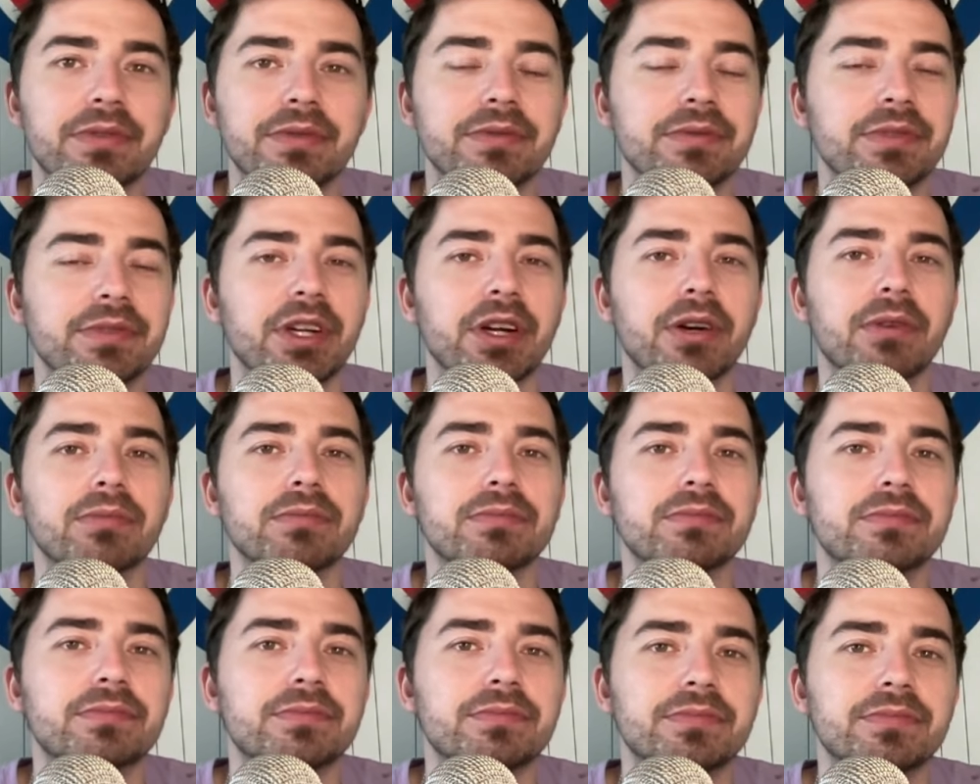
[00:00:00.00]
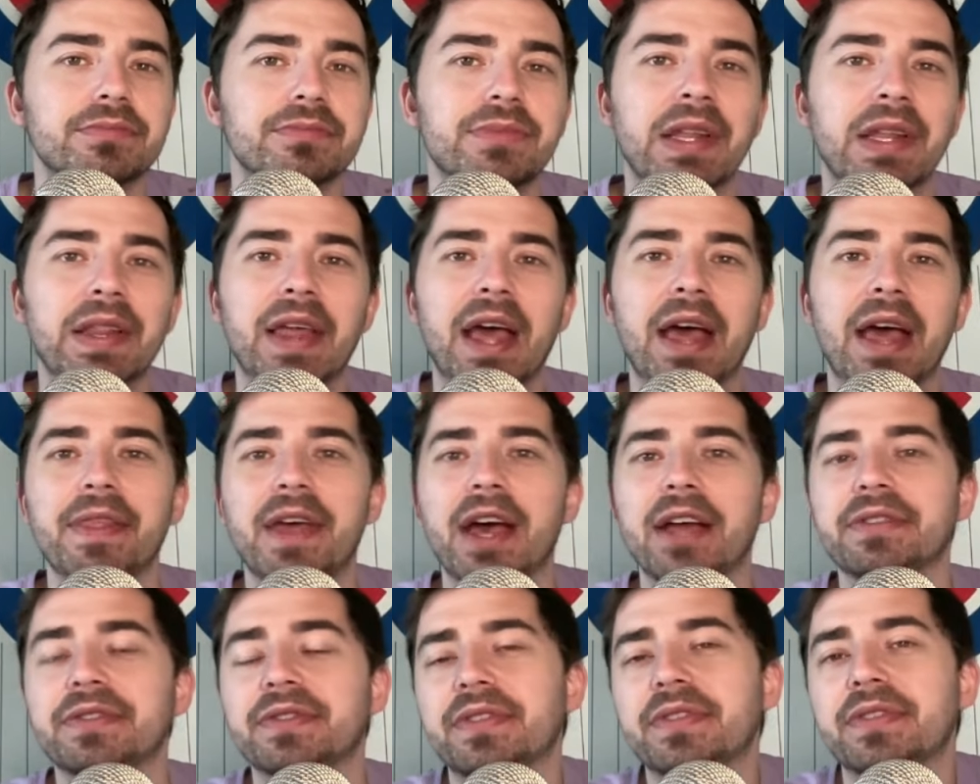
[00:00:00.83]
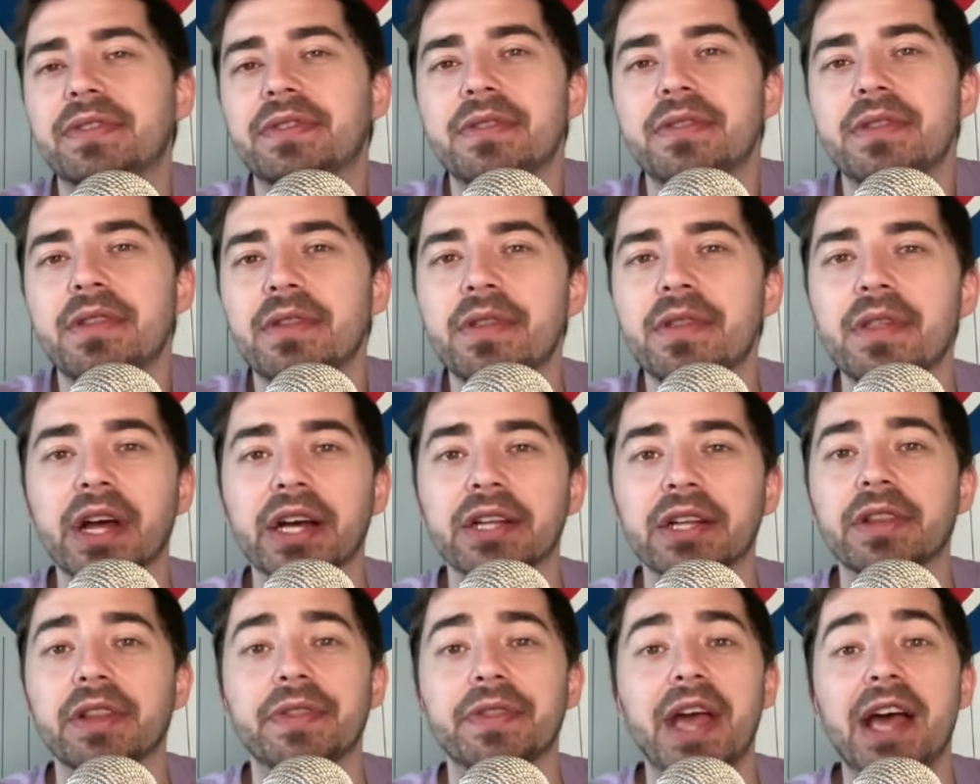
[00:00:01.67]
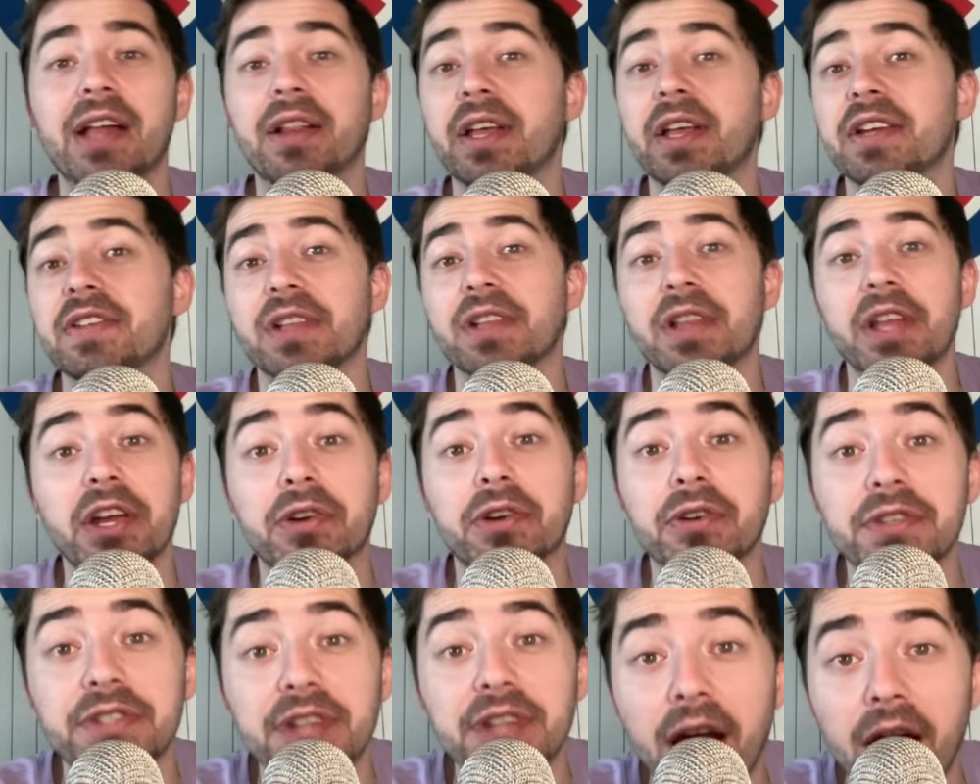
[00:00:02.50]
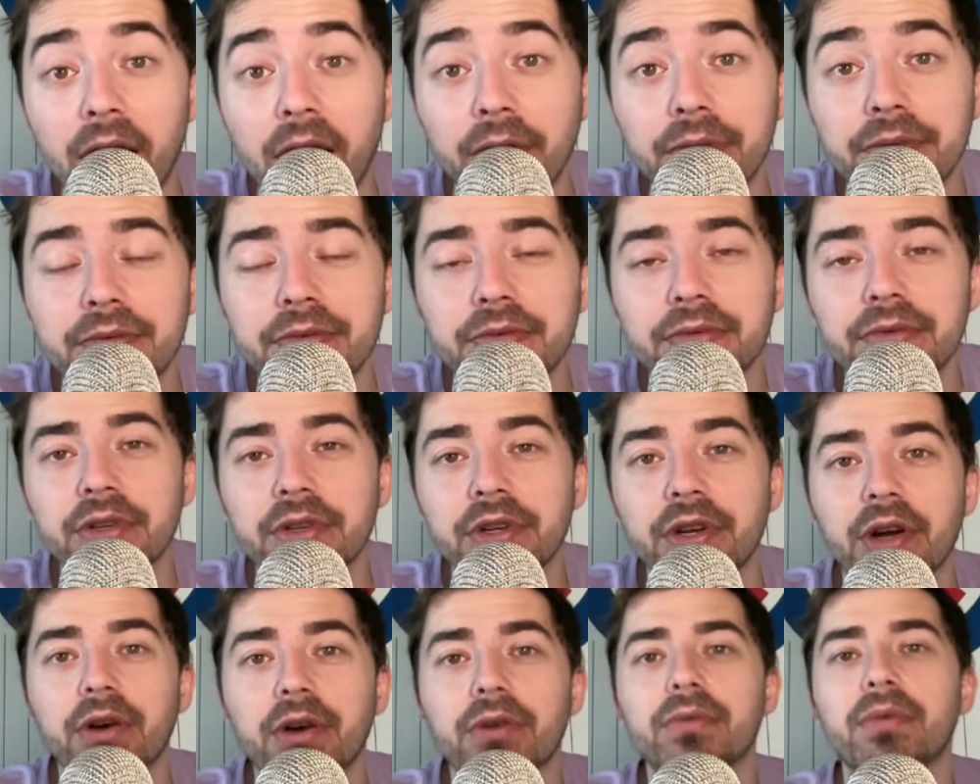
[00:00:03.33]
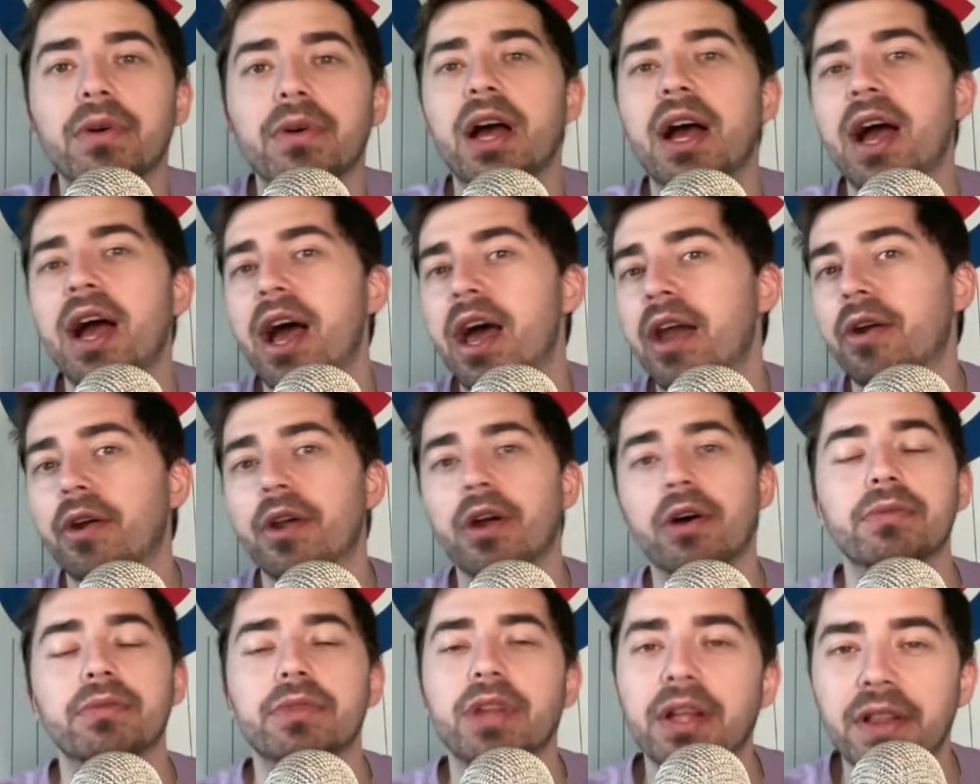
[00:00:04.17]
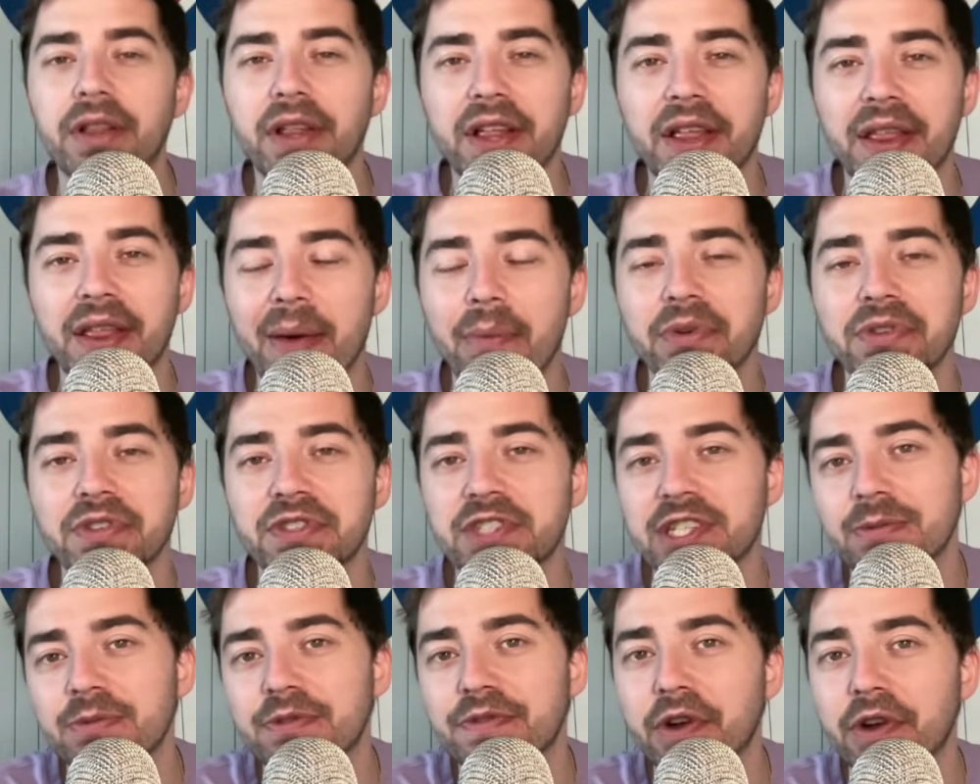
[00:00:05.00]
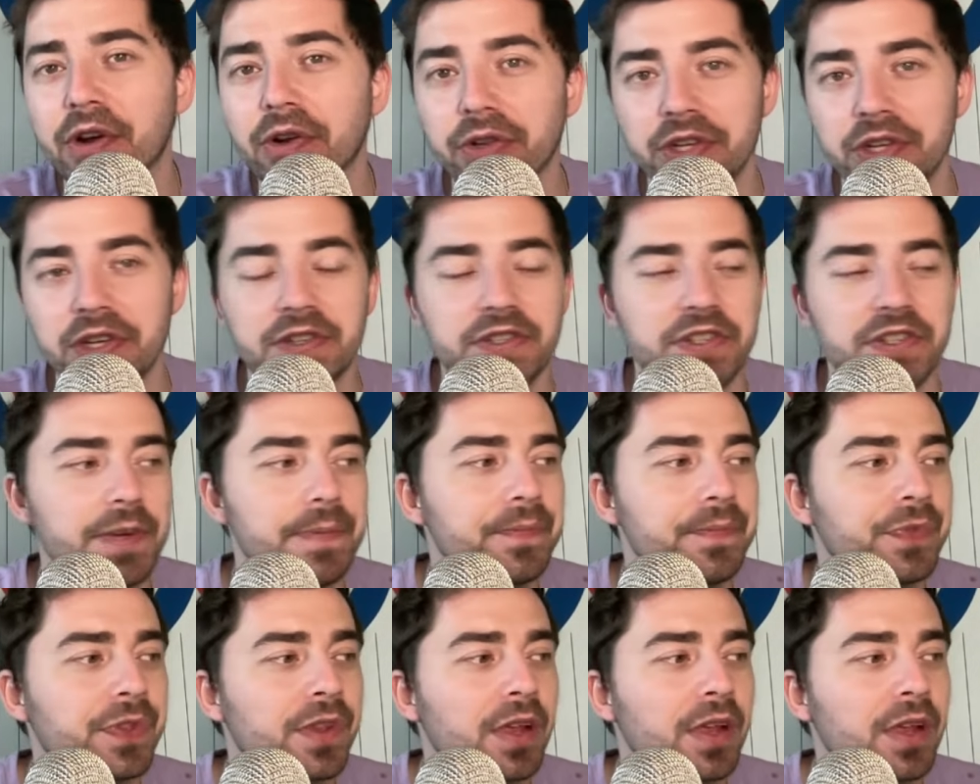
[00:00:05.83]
you know, that that like LA's a Laker town. You know, I don't know. That one seems fairly easy.